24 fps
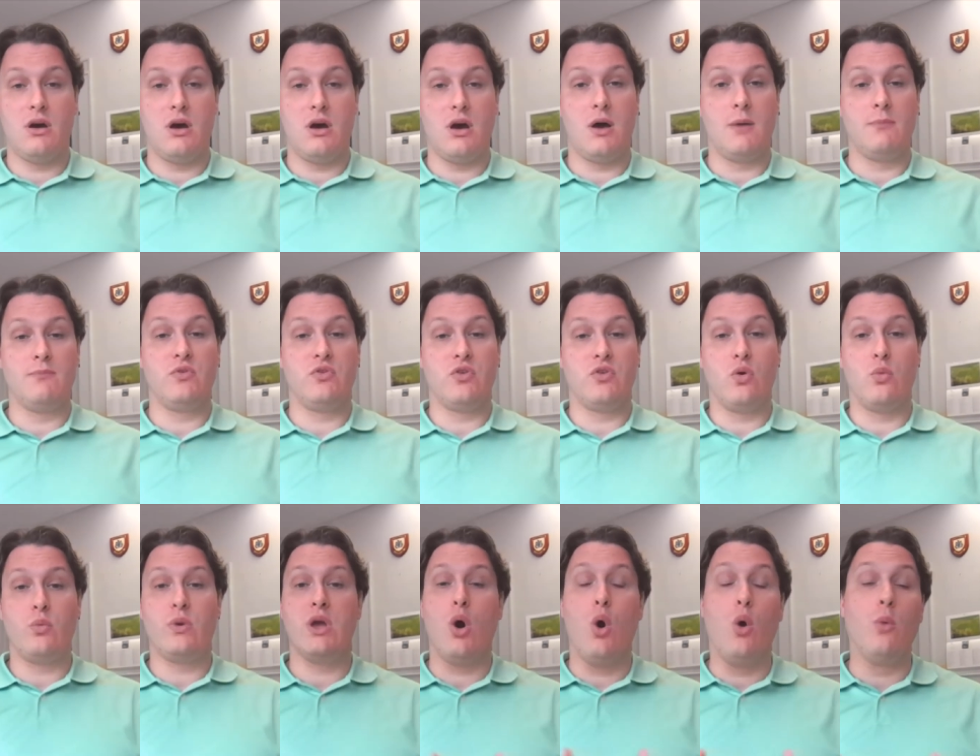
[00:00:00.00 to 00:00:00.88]
Um, so
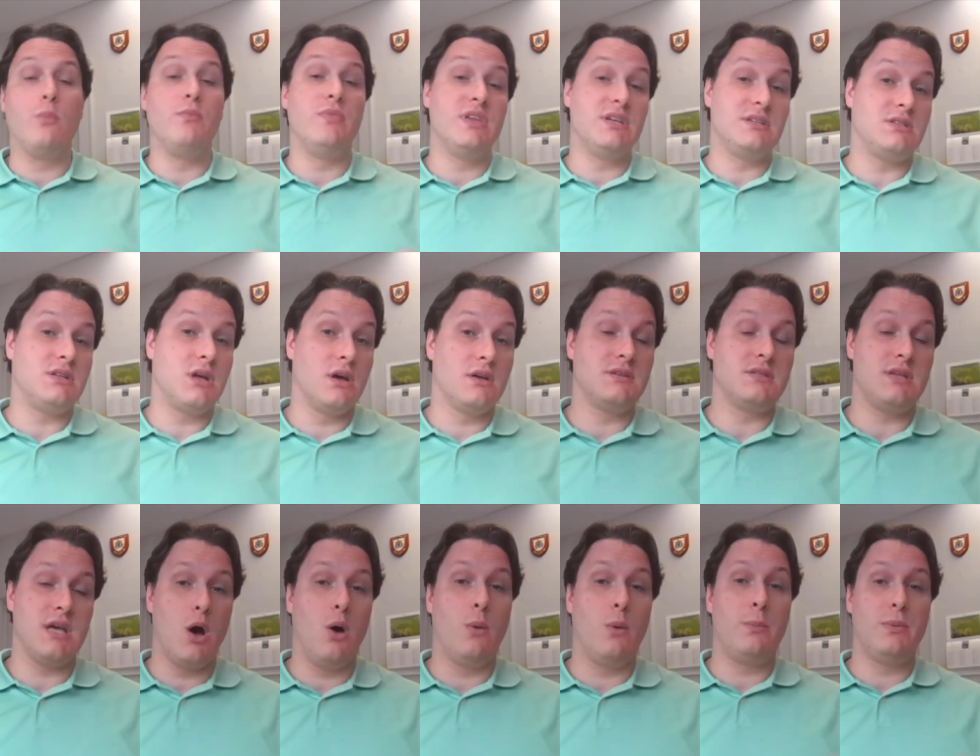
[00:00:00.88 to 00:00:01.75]
we hope this does
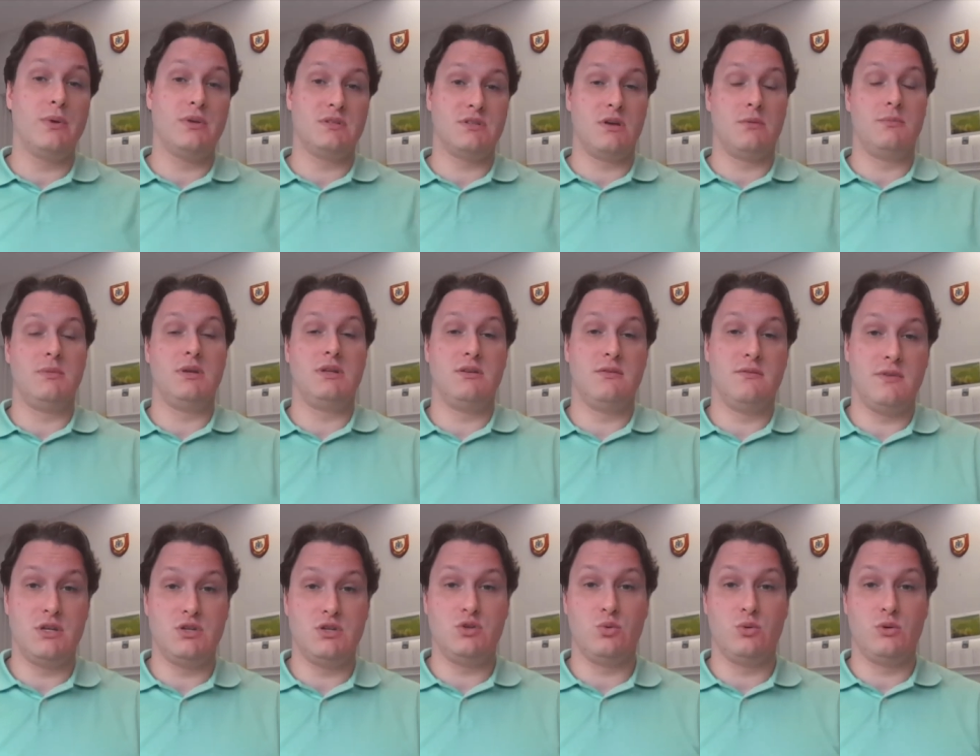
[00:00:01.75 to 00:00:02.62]
help some
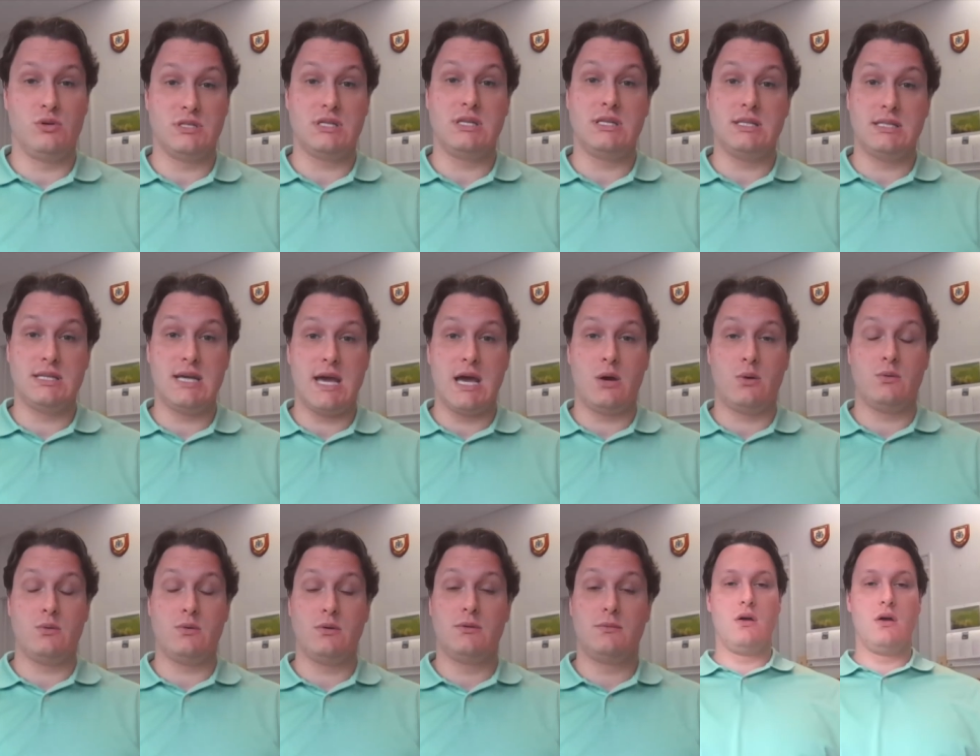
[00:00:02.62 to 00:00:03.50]
individuals in
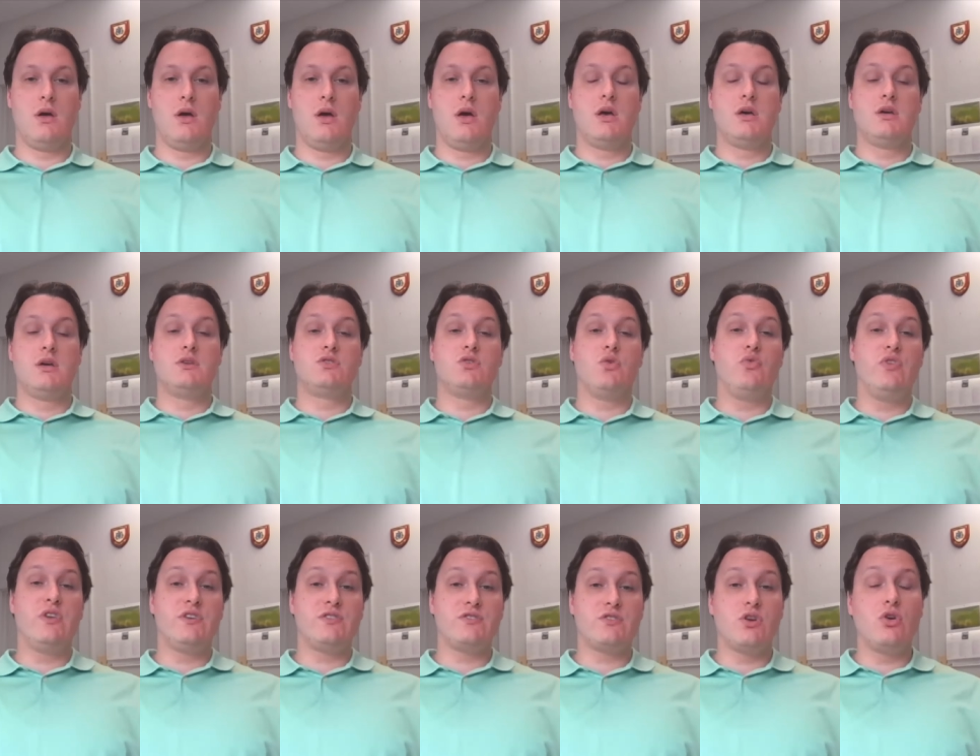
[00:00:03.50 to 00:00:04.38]
town. So
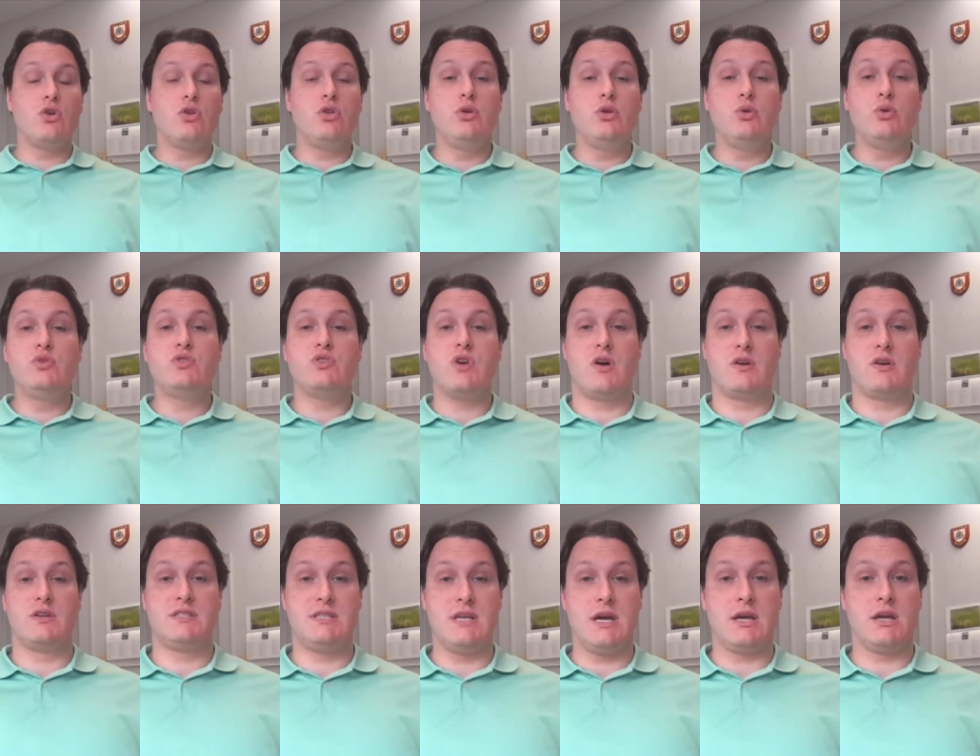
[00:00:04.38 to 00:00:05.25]
this concludes our
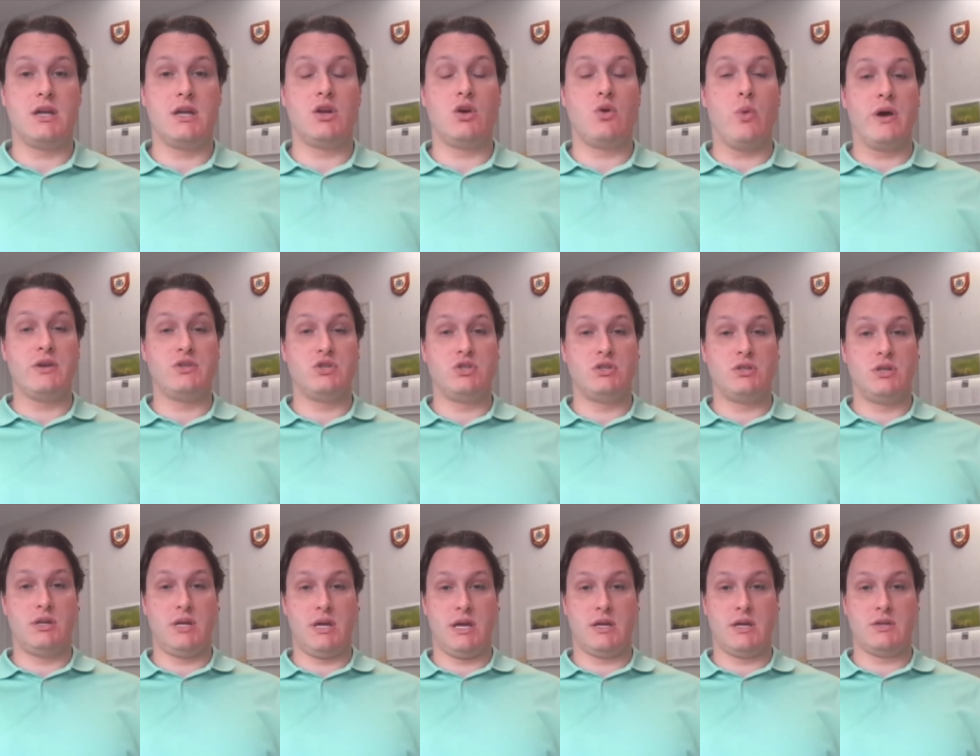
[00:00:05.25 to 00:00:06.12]
second question
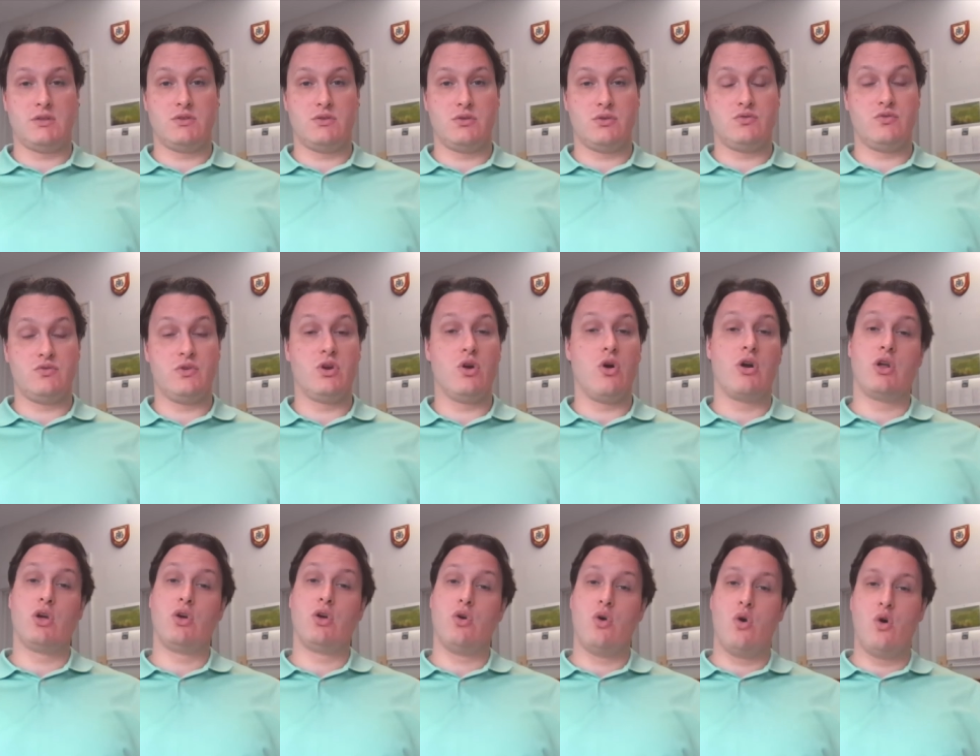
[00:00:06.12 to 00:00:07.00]
and answers
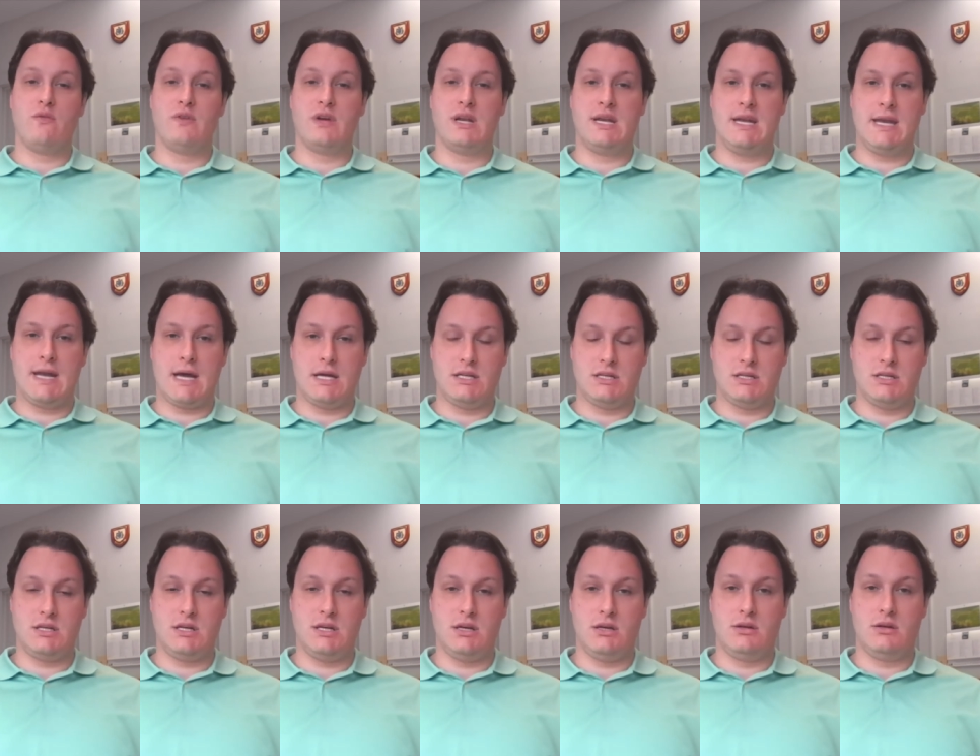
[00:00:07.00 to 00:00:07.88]
regarding
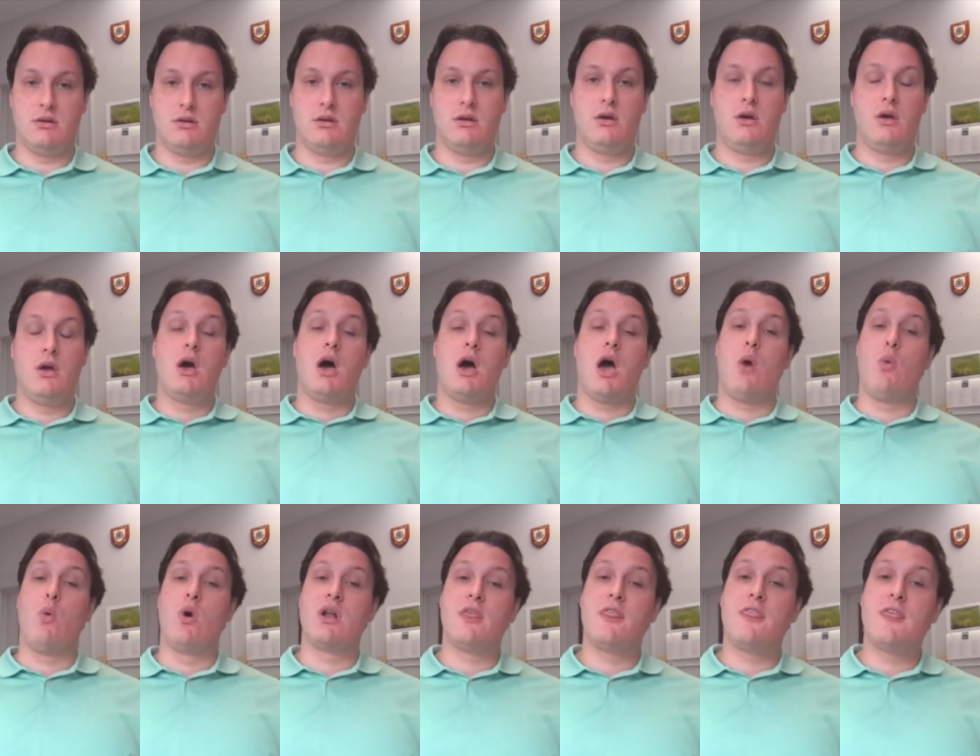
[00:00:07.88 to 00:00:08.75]
COVID-19. I
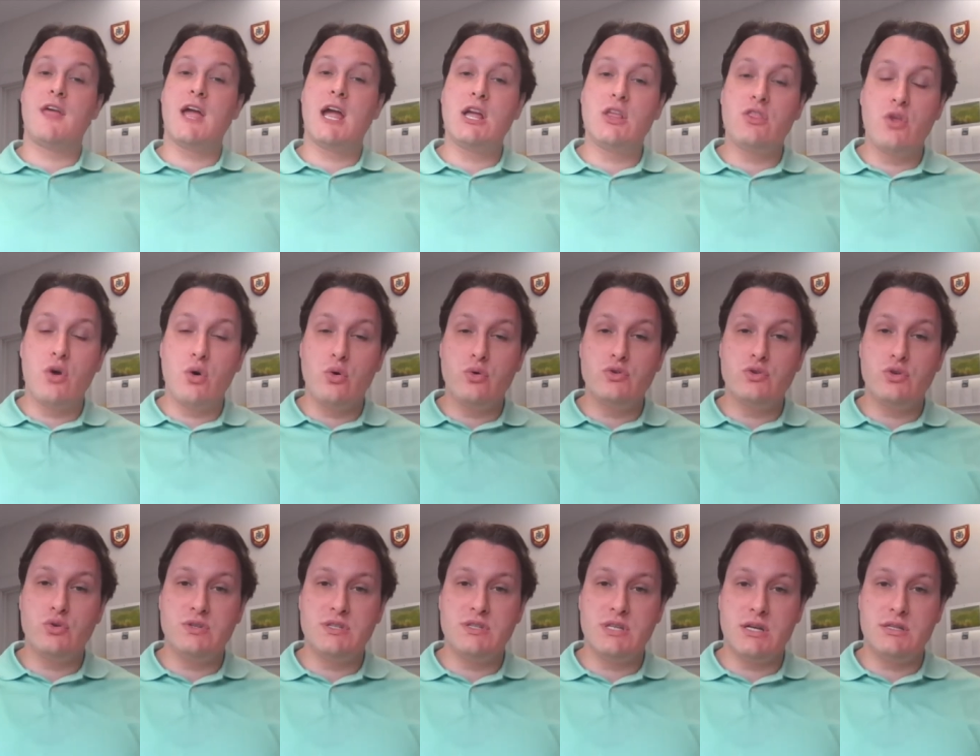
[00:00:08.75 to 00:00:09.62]
want to thank those
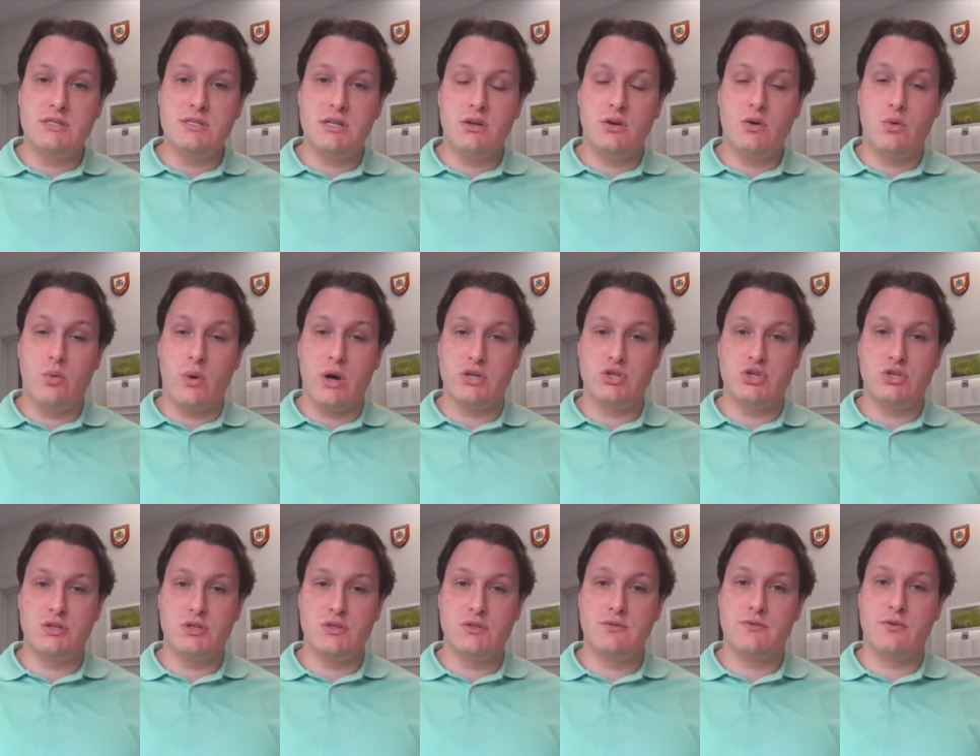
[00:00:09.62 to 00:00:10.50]
who sent in
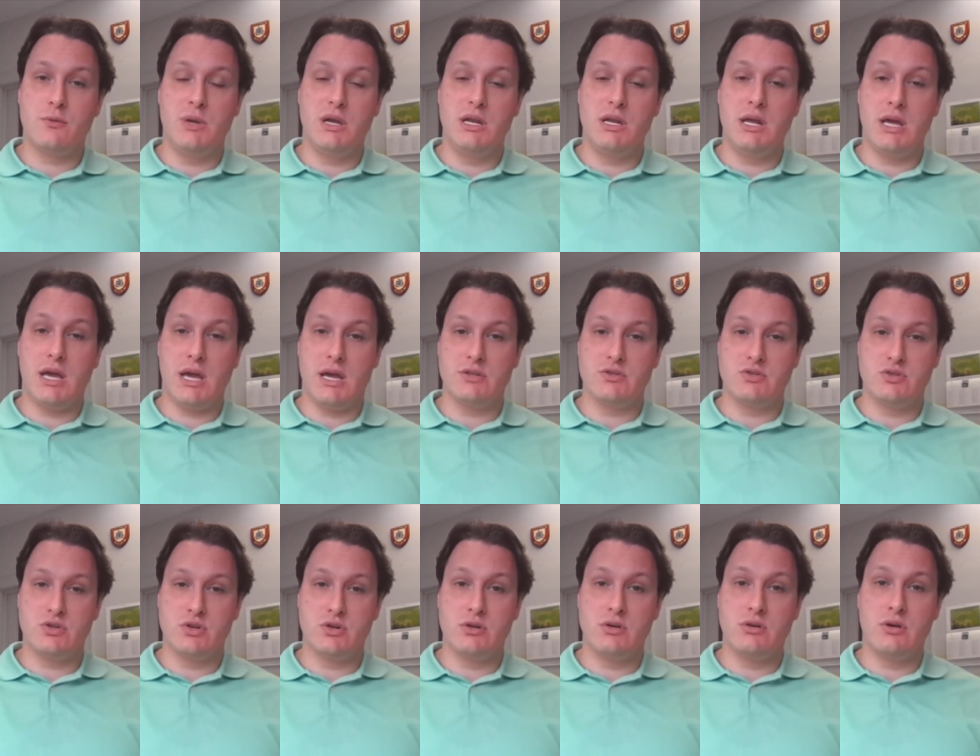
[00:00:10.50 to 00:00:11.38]
questions for me to
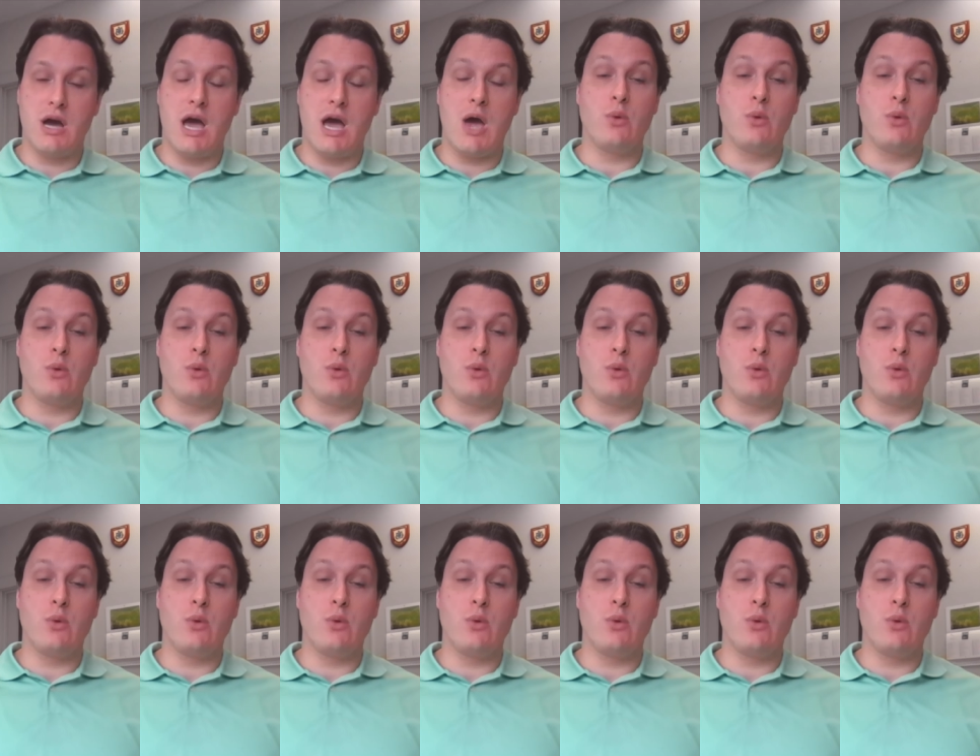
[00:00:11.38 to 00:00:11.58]
answer.